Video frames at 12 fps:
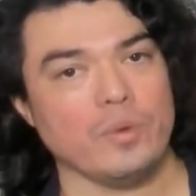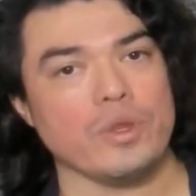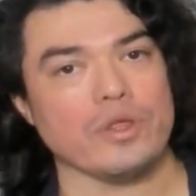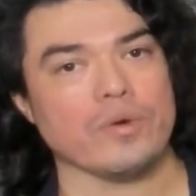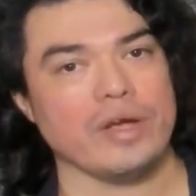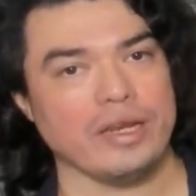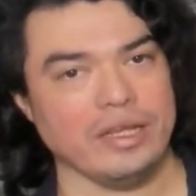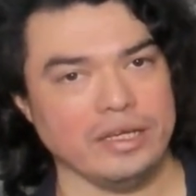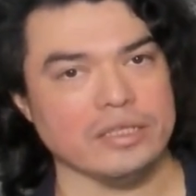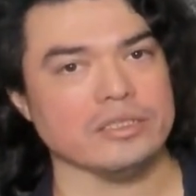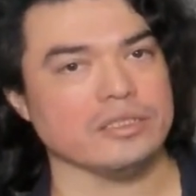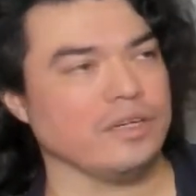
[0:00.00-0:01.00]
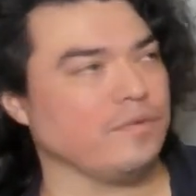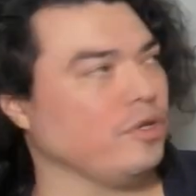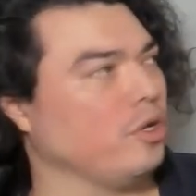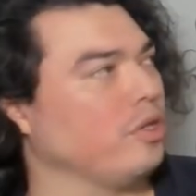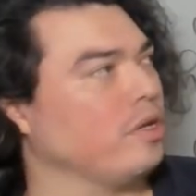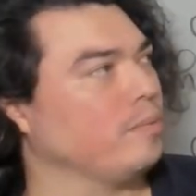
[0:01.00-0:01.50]
with great ease if we
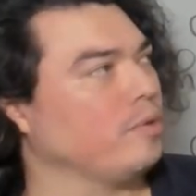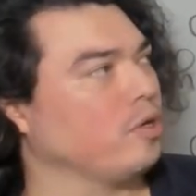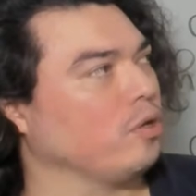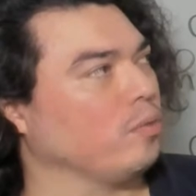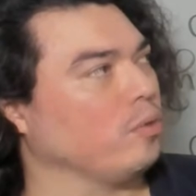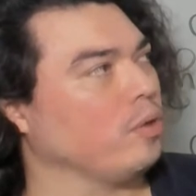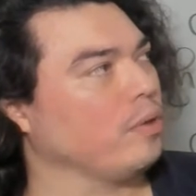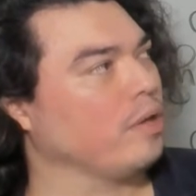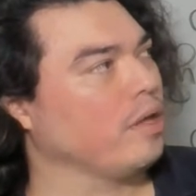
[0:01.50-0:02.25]
know the empirical rule.